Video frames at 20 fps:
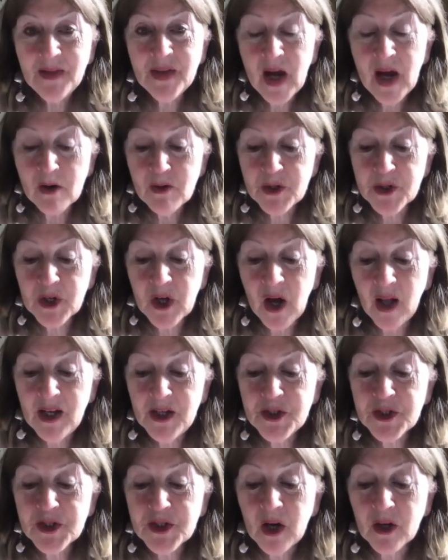The Irish
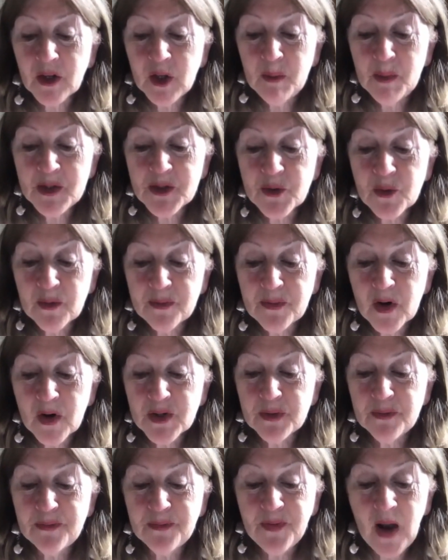College documents refer
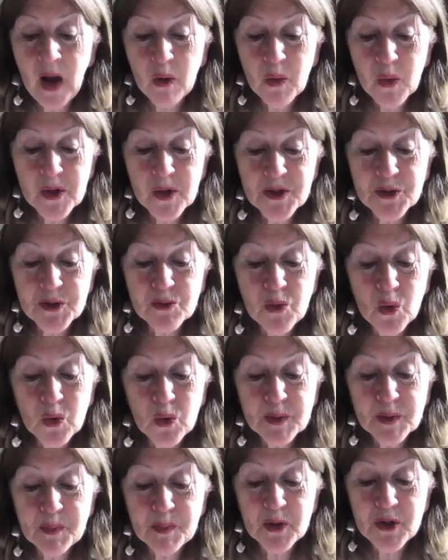to flowers,
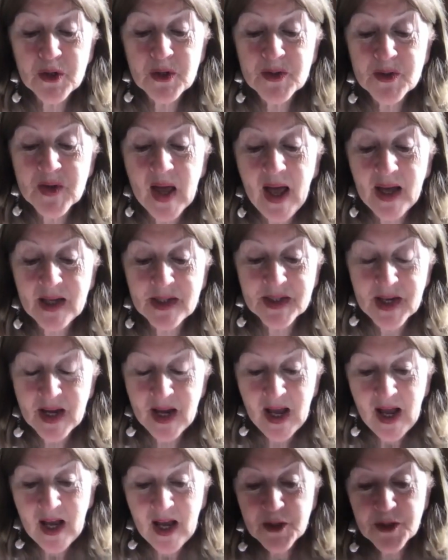rose bushes, and
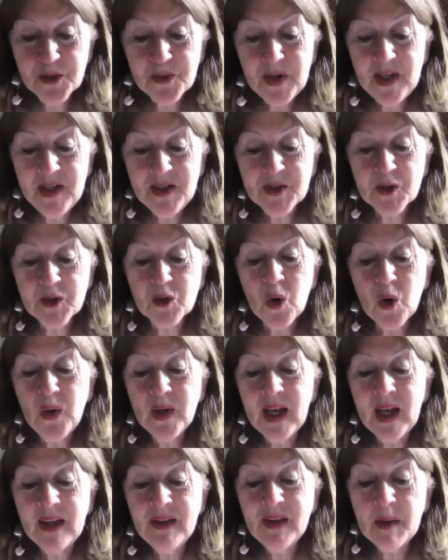trees
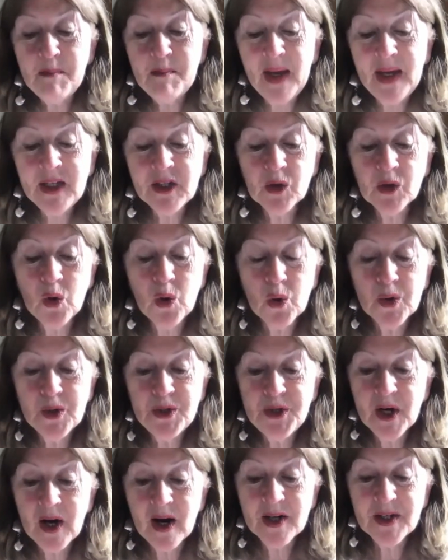growing in the main
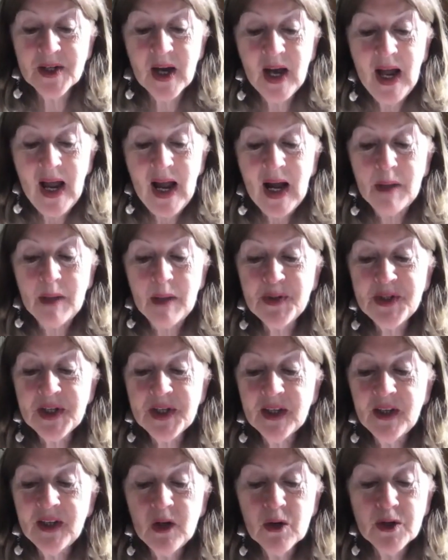courtyard, and
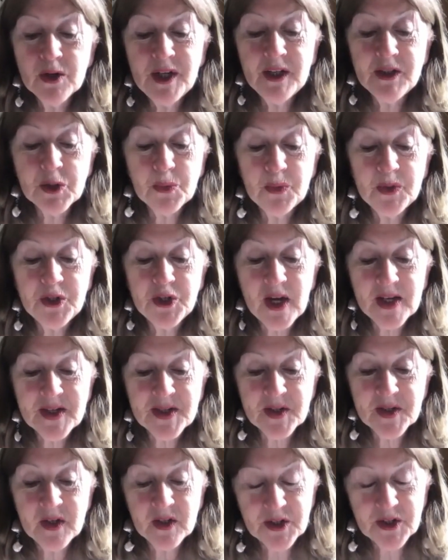particularly to
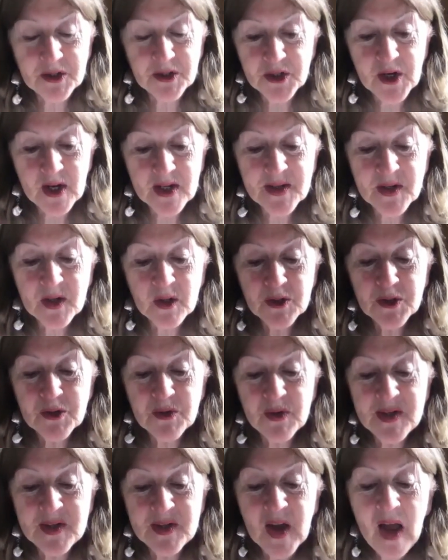chestnut
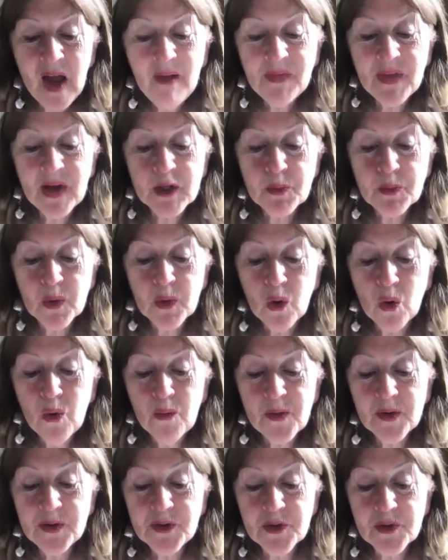trees that were
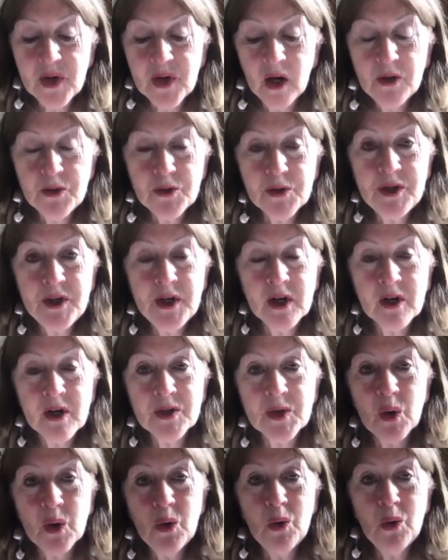over 300
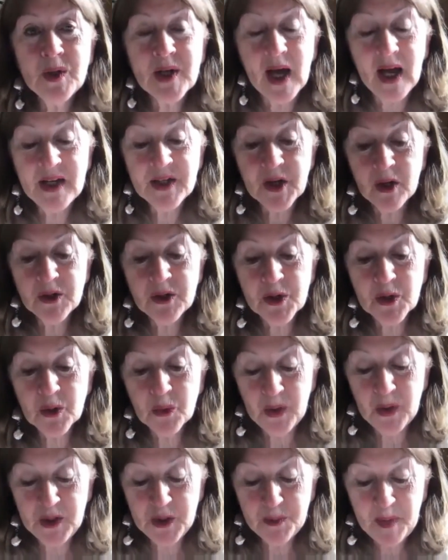years old and under
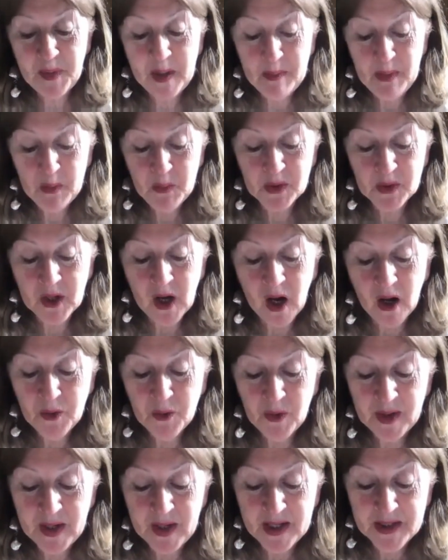which people would
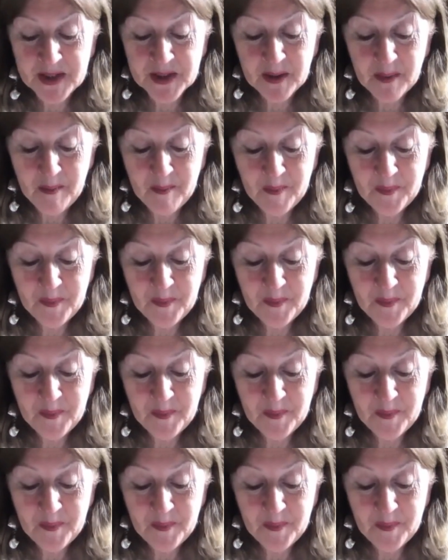congregate.